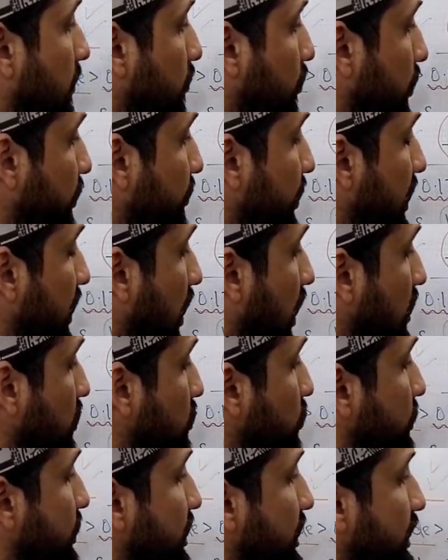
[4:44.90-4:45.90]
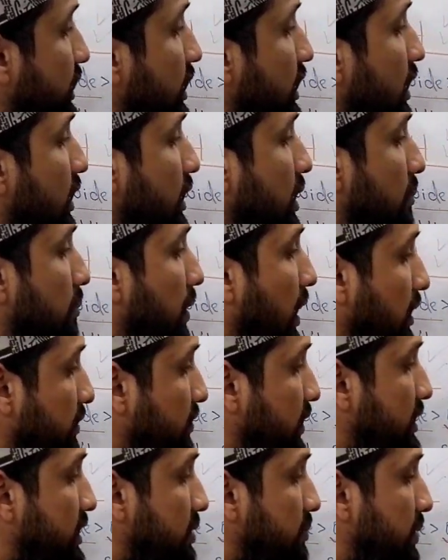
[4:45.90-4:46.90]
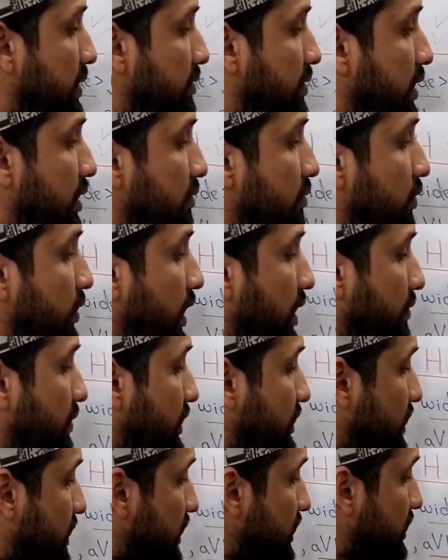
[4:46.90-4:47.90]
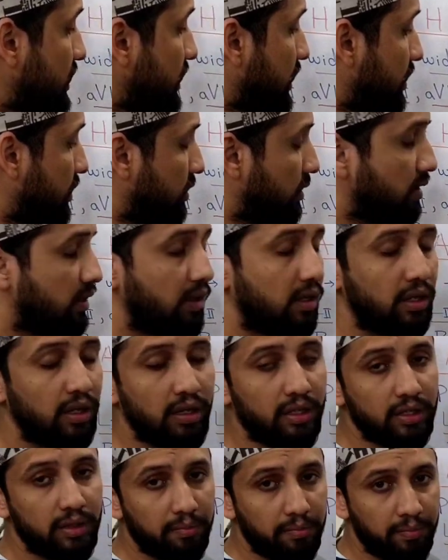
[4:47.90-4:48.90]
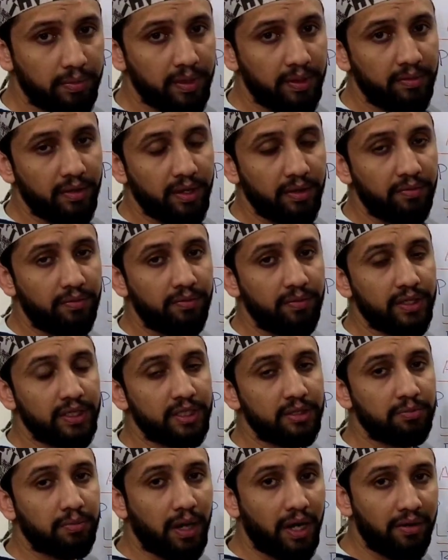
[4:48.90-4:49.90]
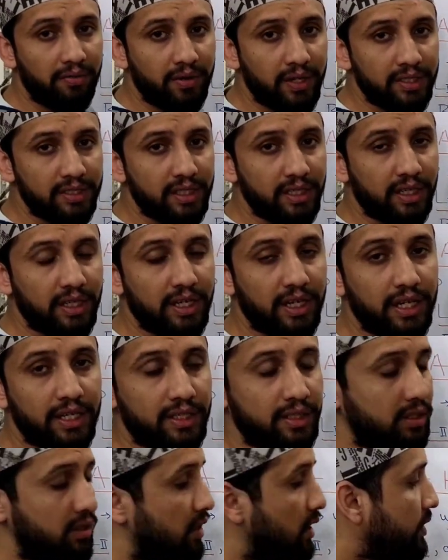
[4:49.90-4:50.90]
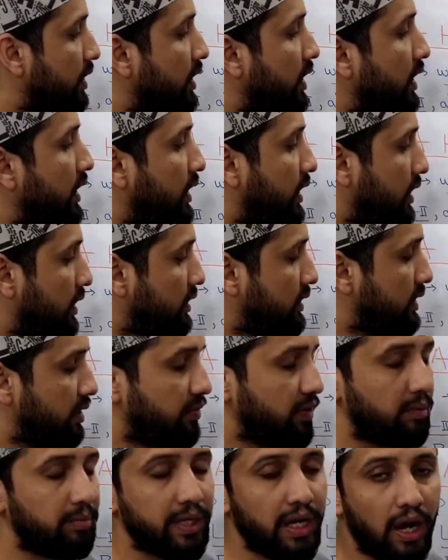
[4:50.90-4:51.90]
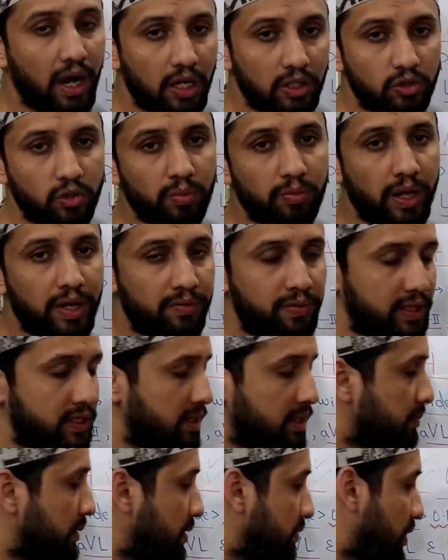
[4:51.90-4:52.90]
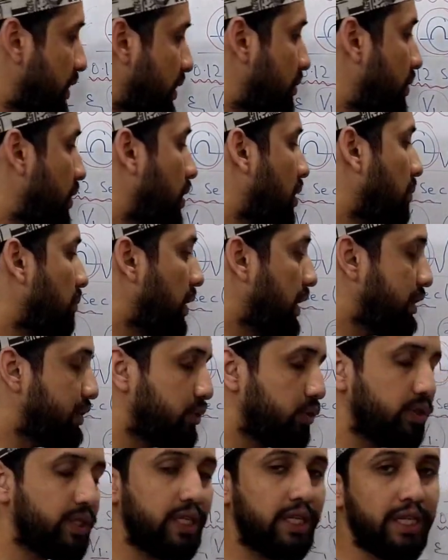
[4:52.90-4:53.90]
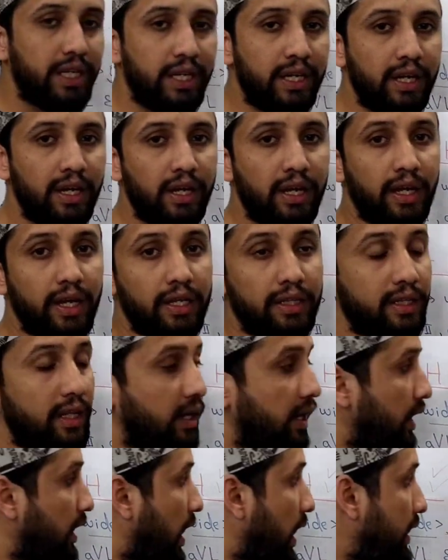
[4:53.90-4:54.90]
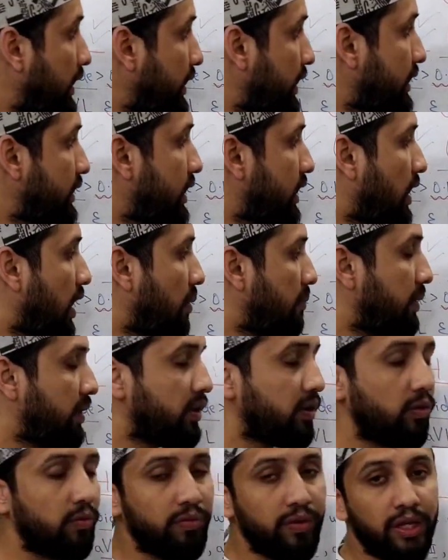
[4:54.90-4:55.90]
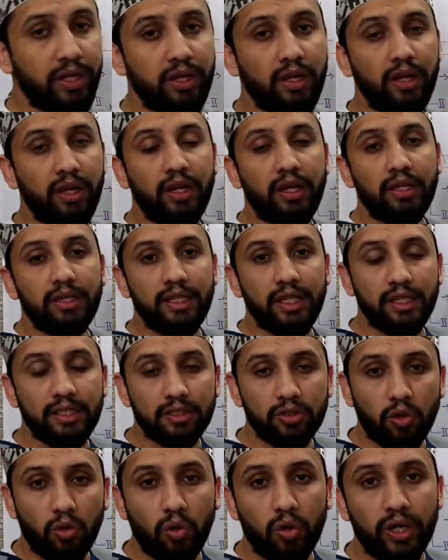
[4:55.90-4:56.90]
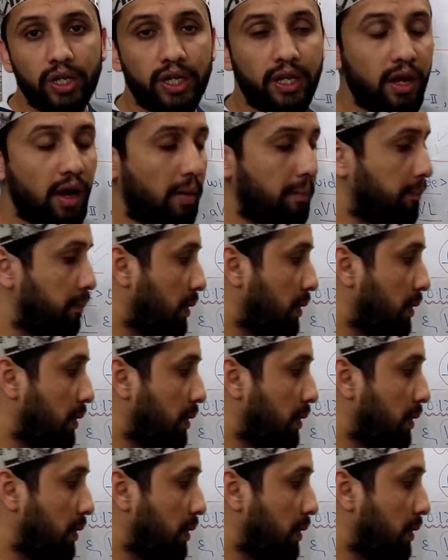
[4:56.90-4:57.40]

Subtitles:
we will also see the biphasic P wave. We have discussed here the P wave which is biphasic in nature. Here there will be also biphasic P wave, but usually in the right atrial hypertrophy there is only a